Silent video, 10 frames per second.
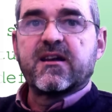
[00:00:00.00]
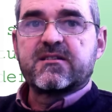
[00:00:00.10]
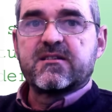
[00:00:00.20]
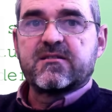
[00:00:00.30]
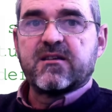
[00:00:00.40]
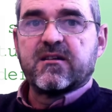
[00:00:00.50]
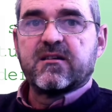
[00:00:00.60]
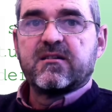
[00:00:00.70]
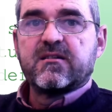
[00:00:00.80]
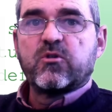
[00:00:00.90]
existing
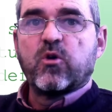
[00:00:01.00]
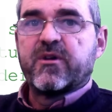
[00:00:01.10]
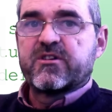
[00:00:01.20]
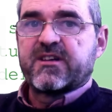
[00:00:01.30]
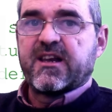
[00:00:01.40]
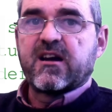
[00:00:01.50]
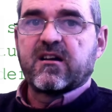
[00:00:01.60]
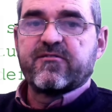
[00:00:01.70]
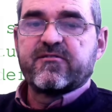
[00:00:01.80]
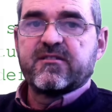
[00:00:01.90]
commercial
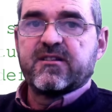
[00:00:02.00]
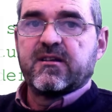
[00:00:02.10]
aircraft.